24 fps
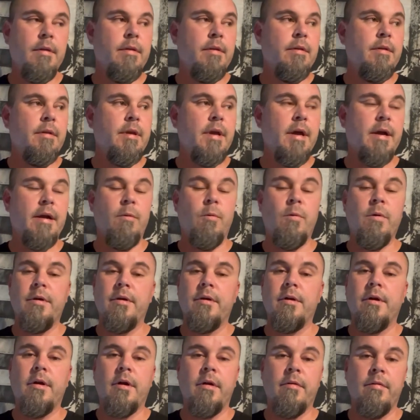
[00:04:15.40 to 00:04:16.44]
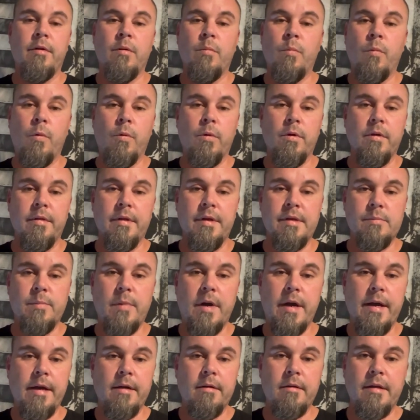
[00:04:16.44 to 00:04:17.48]
You got to wonder, are there more of these
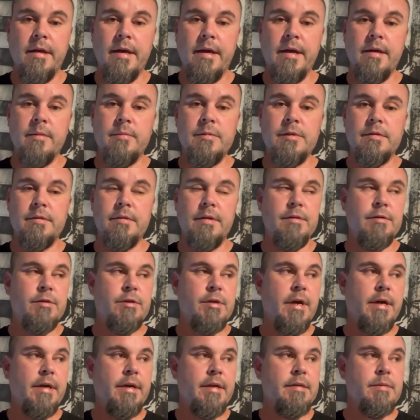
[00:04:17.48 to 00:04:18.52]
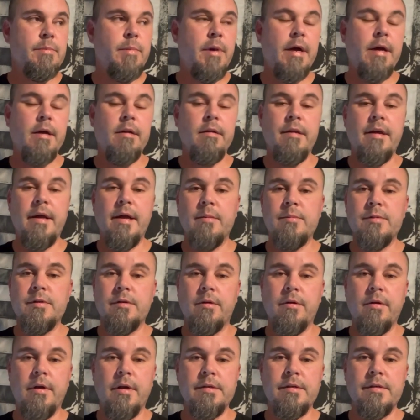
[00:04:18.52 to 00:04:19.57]
biolabs, these Chinese biolabs
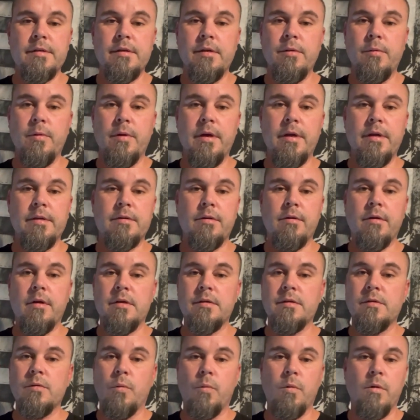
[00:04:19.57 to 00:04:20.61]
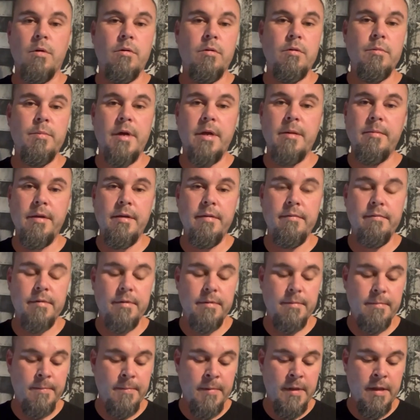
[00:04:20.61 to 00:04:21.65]
across the U.S., across the world maybe
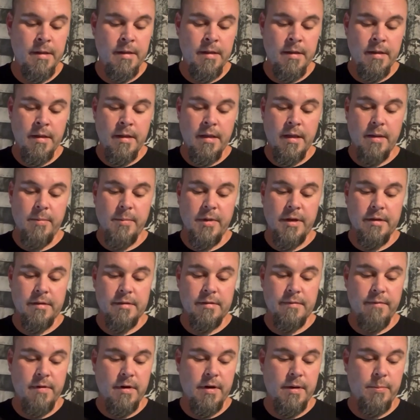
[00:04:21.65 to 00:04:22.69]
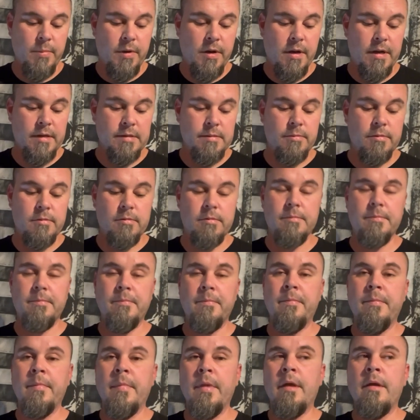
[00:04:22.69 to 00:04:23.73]
even? I mean, it's very possible.
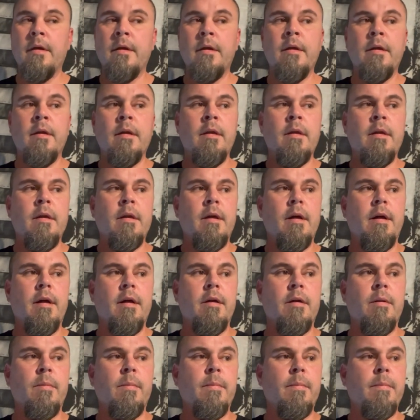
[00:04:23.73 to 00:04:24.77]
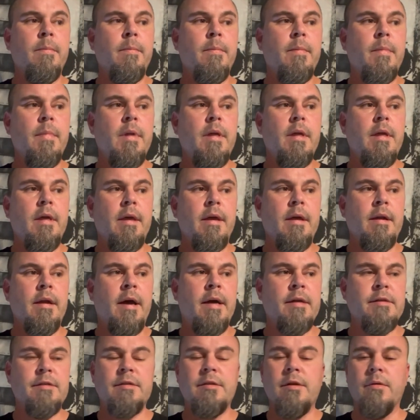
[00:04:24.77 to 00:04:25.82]
And
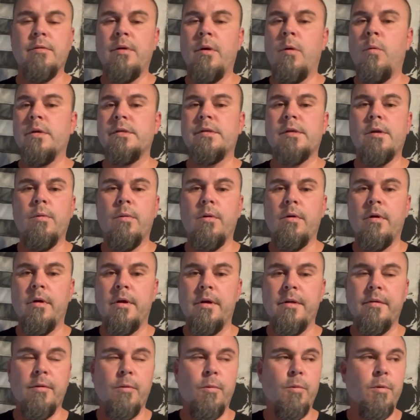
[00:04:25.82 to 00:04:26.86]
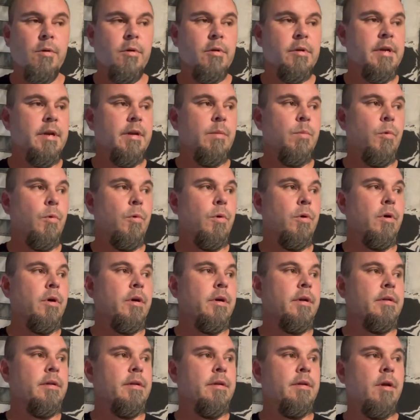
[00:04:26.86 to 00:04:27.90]
I just don't know what's going on in the world
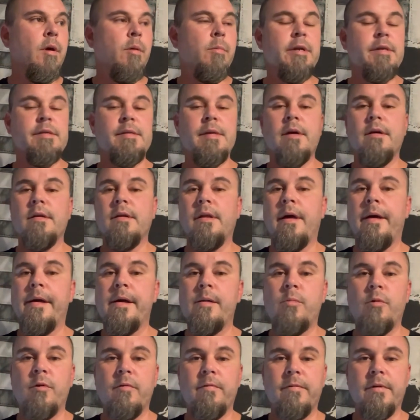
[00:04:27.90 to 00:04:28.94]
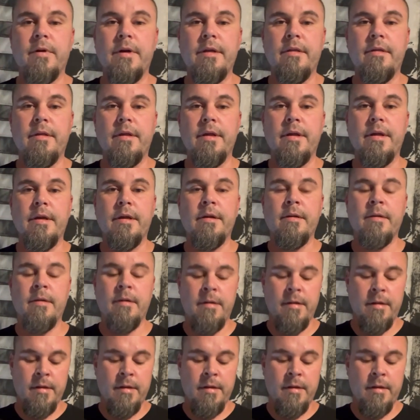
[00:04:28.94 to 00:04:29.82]
anymore. Nobody's held liable for anything.